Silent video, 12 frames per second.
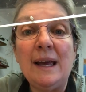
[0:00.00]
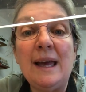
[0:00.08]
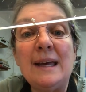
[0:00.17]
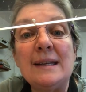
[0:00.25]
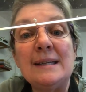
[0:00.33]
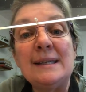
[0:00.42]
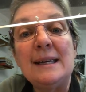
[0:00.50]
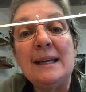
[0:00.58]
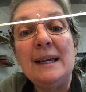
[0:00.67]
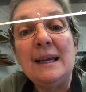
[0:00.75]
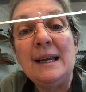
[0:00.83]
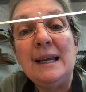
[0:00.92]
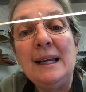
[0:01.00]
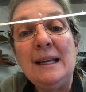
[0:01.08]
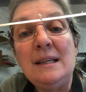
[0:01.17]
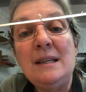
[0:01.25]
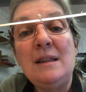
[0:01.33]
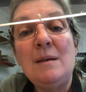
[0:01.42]
cuts
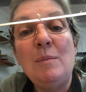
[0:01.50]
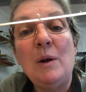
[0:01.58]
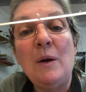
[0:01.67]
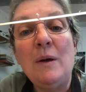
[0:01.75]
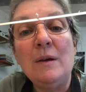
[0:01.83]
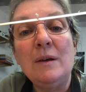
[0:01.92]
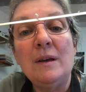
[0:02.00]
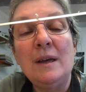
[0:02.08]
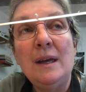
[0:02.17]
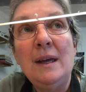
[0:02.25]
into the block,